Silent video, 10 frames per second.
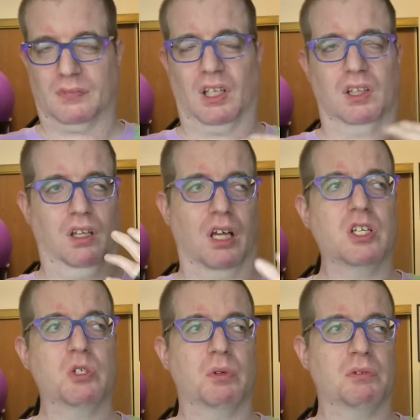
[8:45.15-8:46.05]

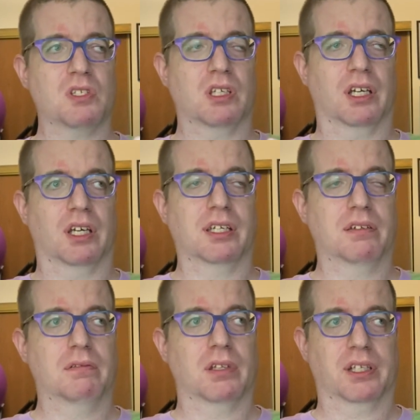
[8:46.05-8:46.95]
Lunch, which was the
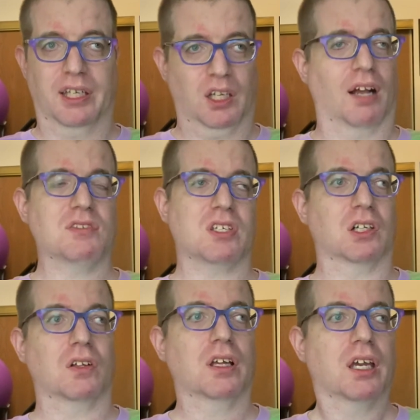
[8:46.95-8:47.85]
kickoff
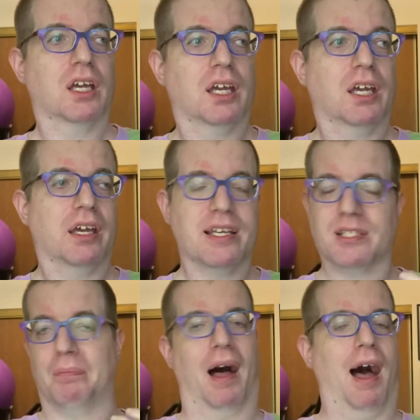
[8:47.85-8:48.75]
single, is
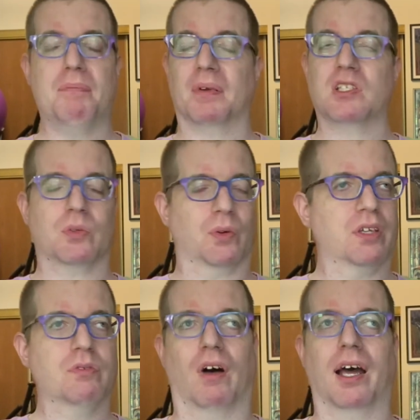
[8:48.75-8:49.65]
a bop. It's
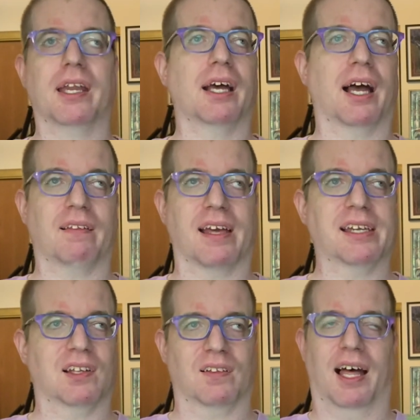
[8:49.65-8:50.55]
really fun. I
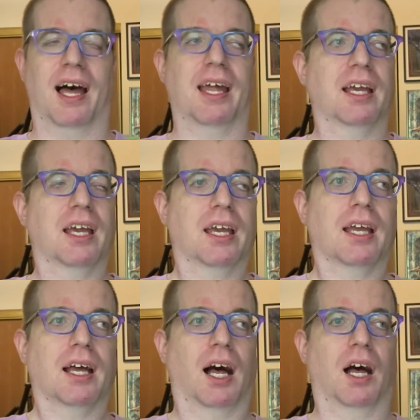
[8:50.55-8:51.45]
like it a lot.
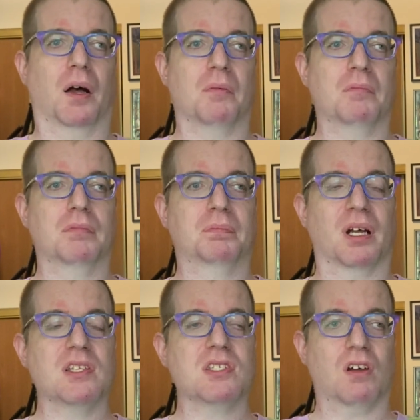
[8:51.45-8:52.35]

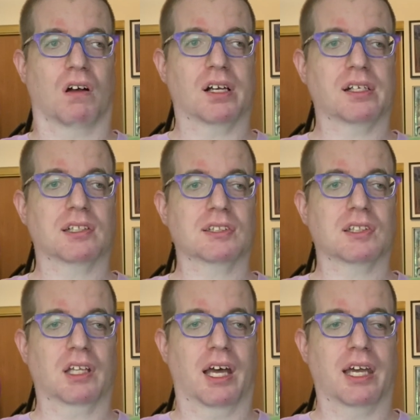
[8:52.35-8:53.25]
But songs
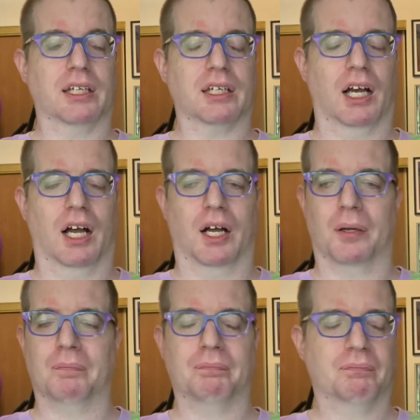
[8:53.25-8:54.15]
like,
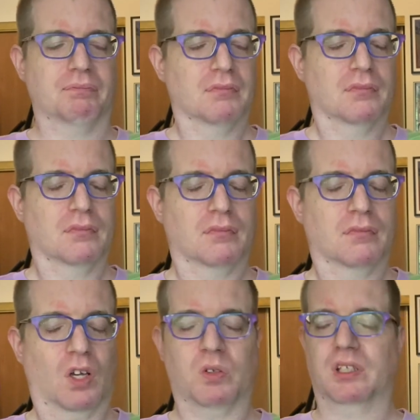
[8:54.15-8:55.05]
oh
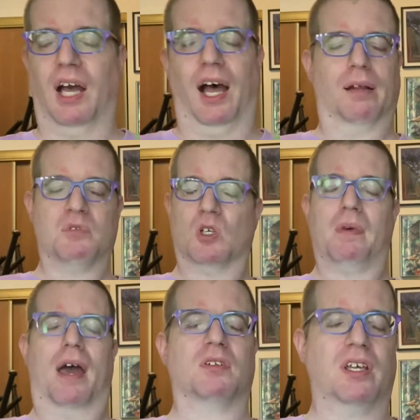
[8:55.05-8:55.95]
God, I'm so
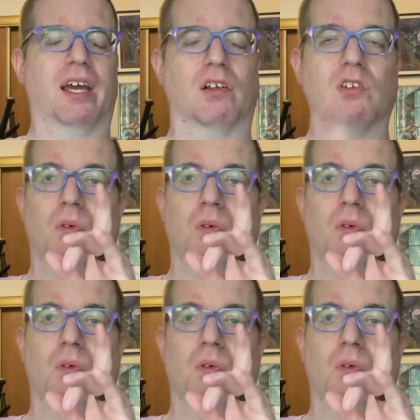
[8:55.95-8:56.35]
bad with titles.